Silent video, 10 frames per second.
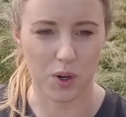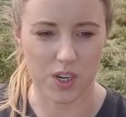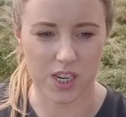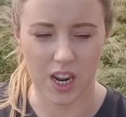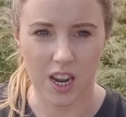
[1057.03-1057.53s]

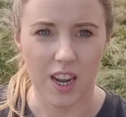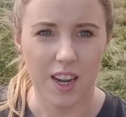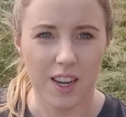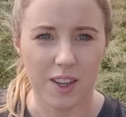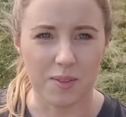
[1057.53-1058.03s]
but
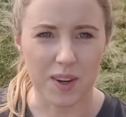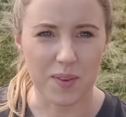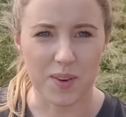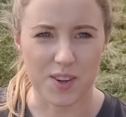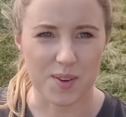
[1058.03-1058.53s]
you
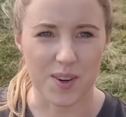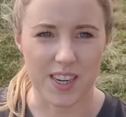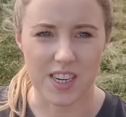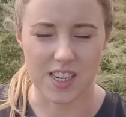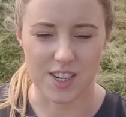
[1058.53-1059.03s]
might be wondering
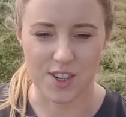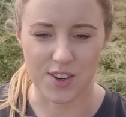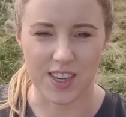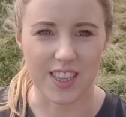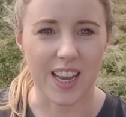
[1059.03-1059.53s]
why I didn't
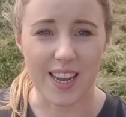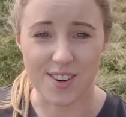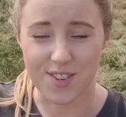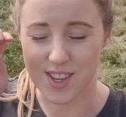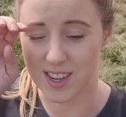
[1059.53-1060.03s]
show you the
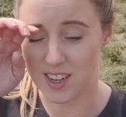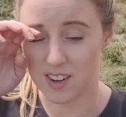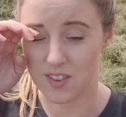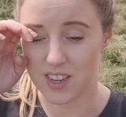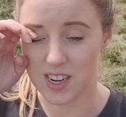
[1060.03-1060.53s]
end
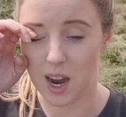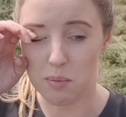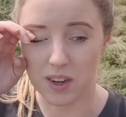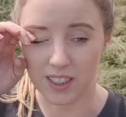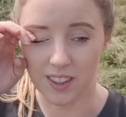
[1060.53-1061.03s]
result of the
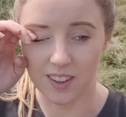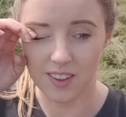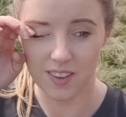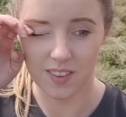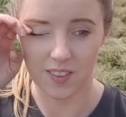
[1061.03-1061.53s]
topping.
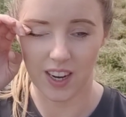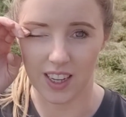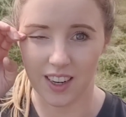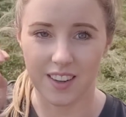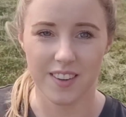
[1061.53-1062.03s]

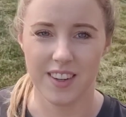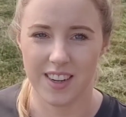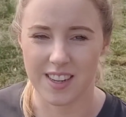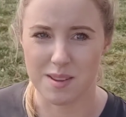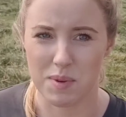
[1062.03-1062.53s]

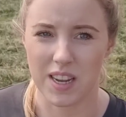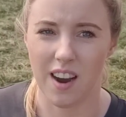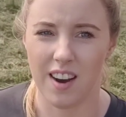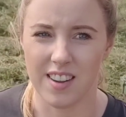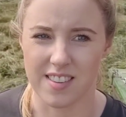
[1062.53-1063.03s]
Well, it's
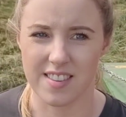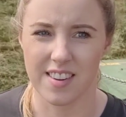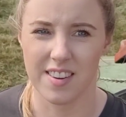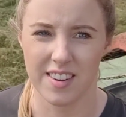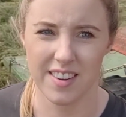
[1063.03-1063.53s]
because